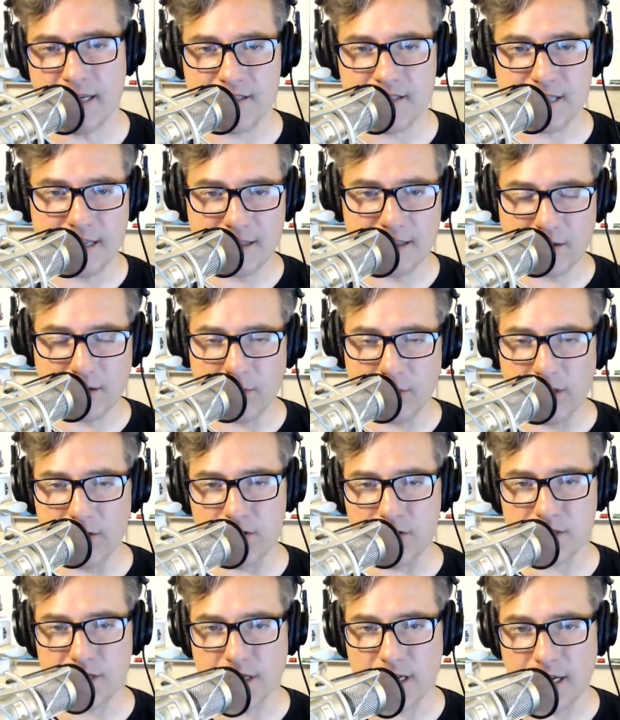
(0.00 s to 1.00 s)
I think we used
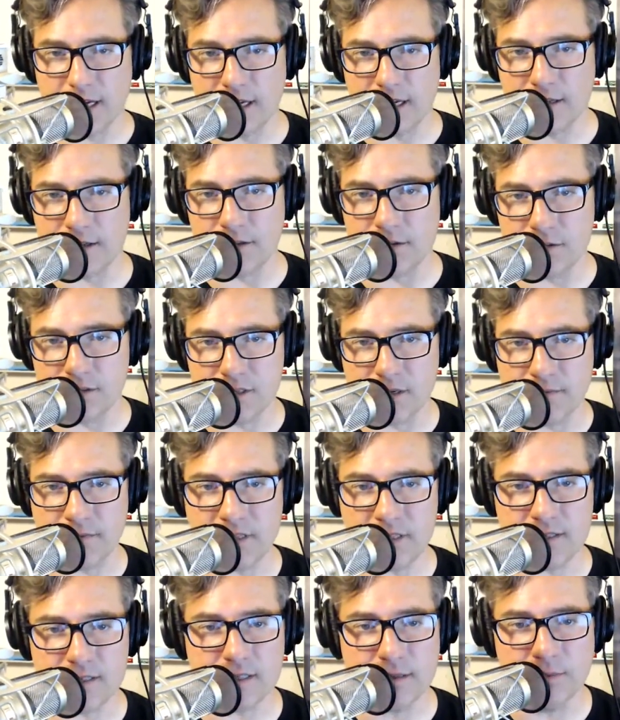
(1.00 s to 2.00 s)
to kind of do something
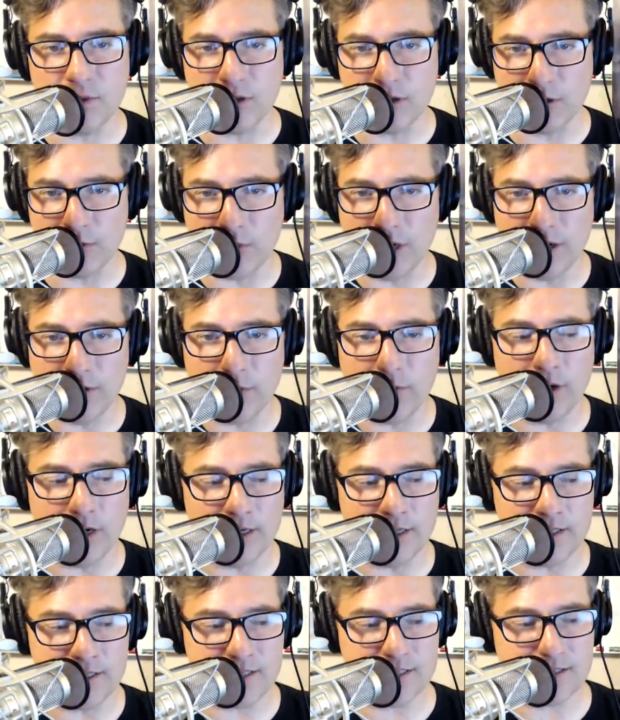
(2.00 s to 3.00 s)
similar where it
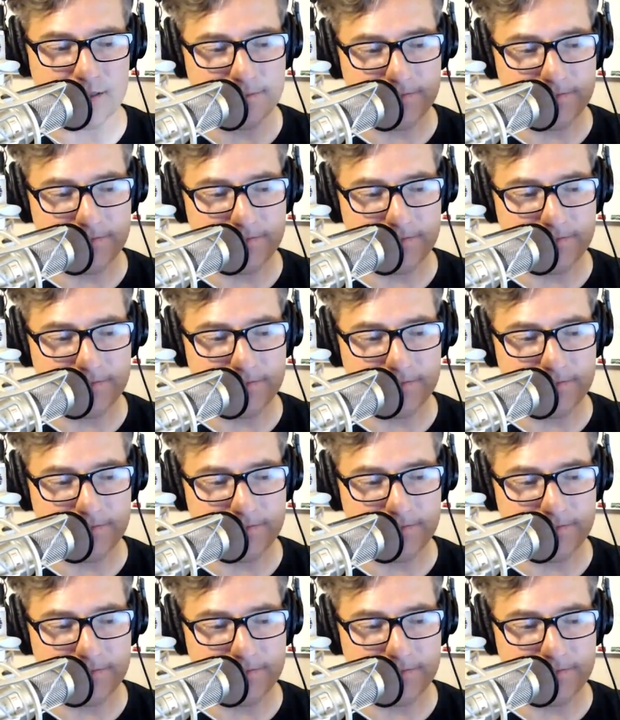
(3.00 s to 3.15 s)
was,